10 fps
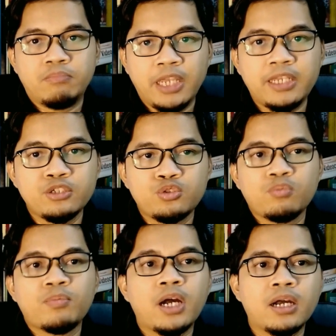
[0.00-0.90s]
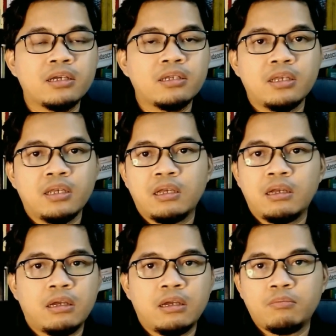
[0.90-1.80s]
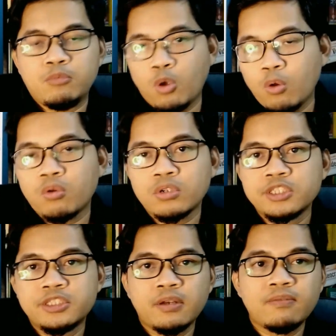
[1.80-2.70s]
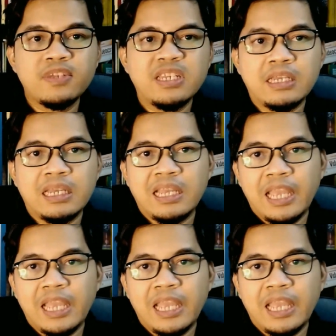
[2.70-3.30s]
making Subang no longer serving